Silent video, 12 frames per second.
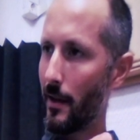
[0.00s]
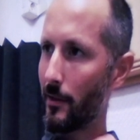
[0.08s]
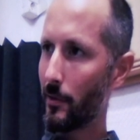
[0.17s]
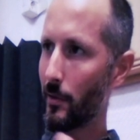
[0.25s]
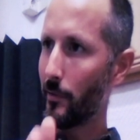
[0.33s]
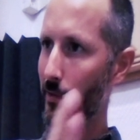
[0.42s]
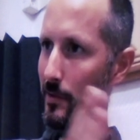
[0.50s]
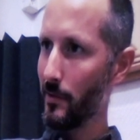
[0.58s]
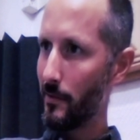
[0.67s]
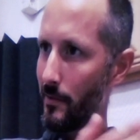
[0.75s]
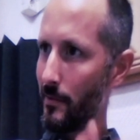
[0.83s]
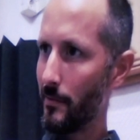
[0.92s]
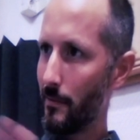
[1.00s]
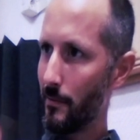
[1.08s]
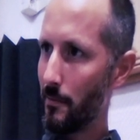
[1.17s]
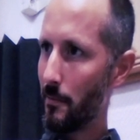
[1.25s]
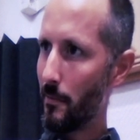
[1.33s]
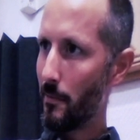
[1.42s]
sort of
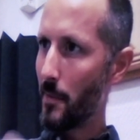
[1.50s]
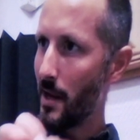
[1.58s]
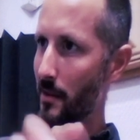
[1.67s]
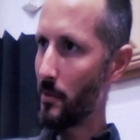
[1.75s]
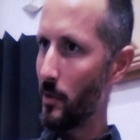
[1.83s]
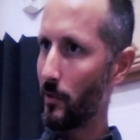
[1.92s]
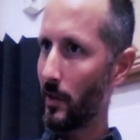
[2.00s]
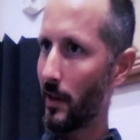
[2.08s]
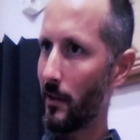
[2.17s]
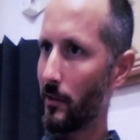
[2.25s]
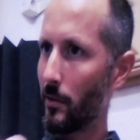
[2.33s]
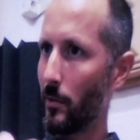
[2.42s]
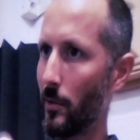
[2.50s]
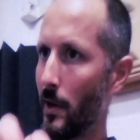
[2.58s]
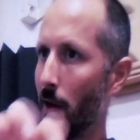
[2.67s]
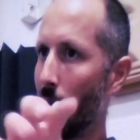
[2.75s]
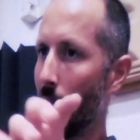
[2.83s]
made the music into